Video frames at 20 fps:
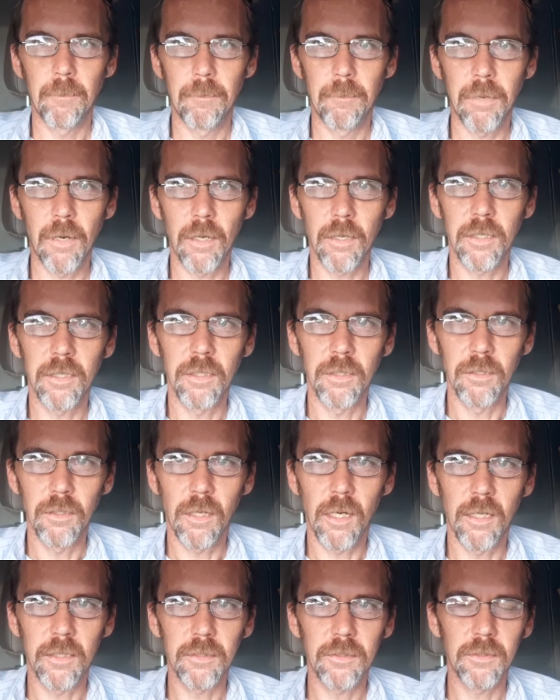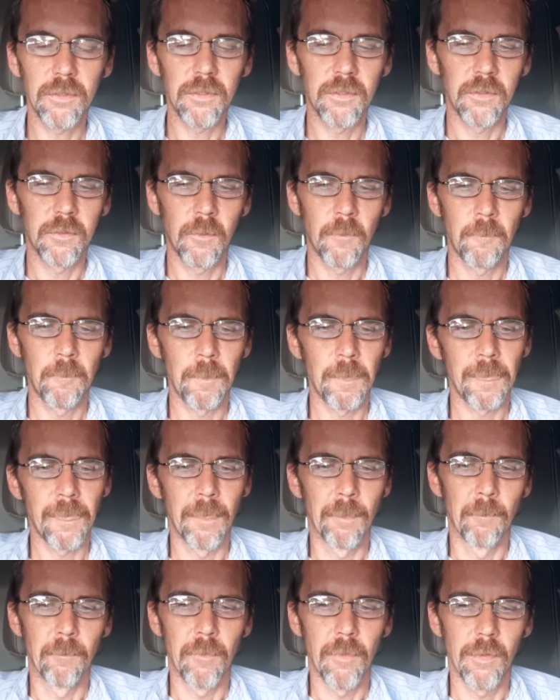parking lots
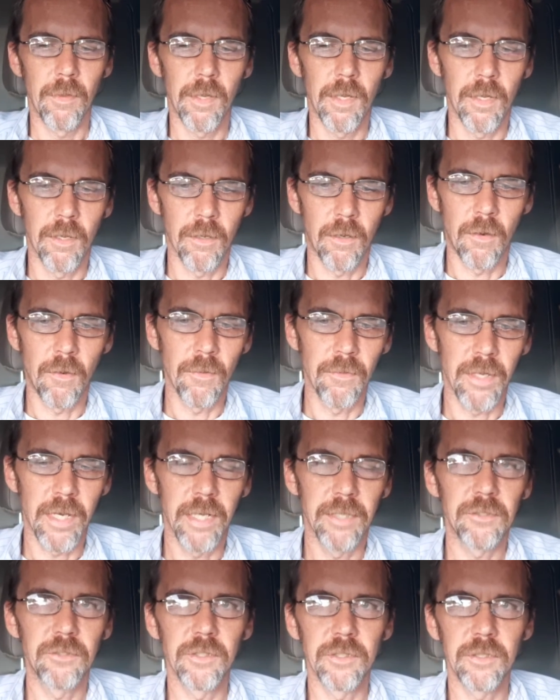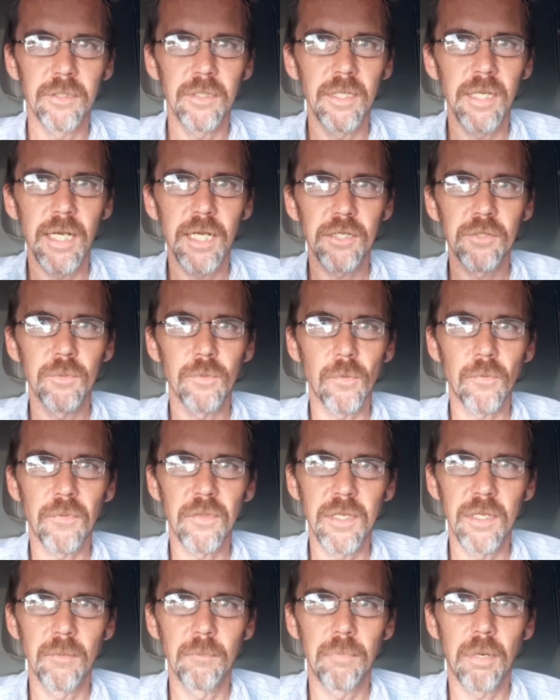and all that, just the actual
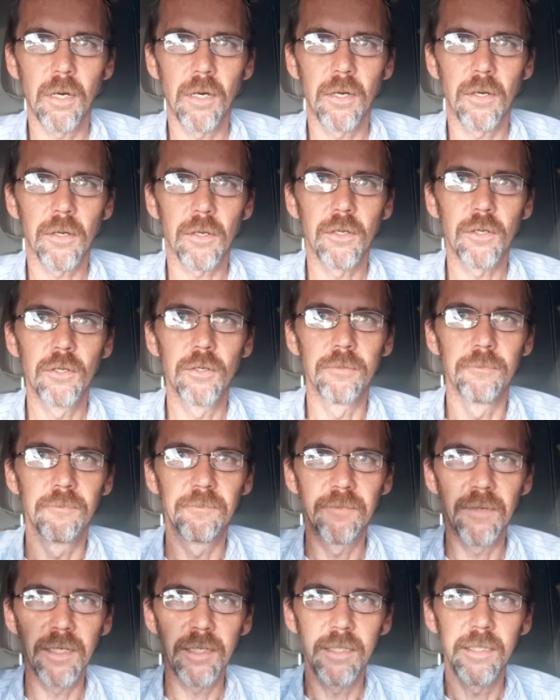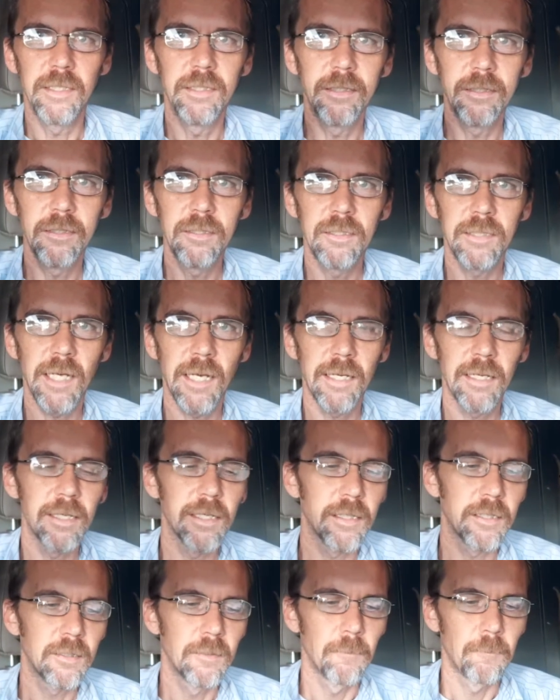theme park could fit
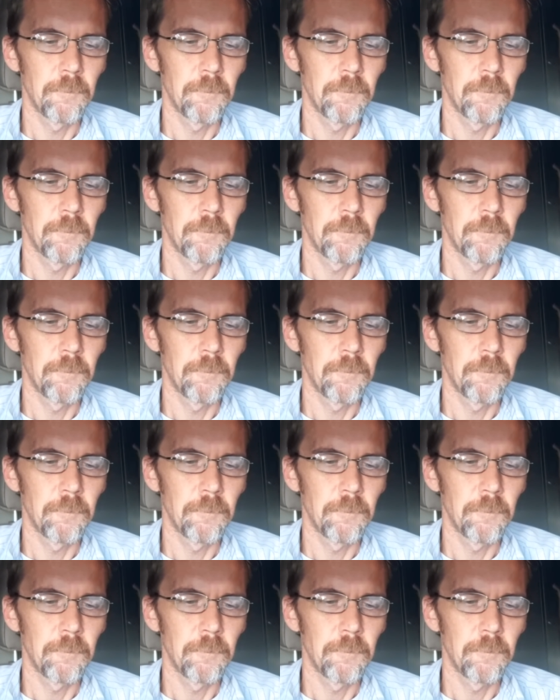inside